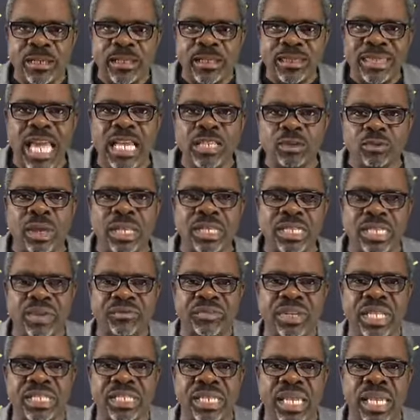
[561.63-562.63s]
That's what
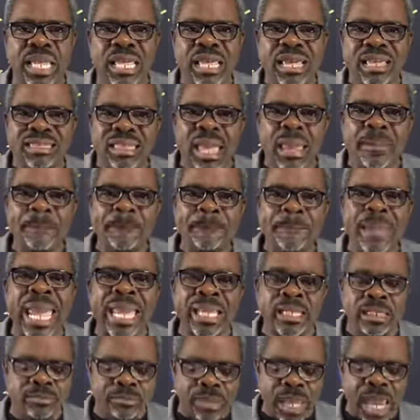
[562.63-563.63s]
David is saying. They
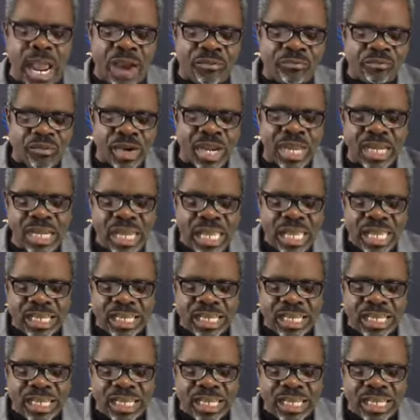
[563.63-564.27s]
made me afraid.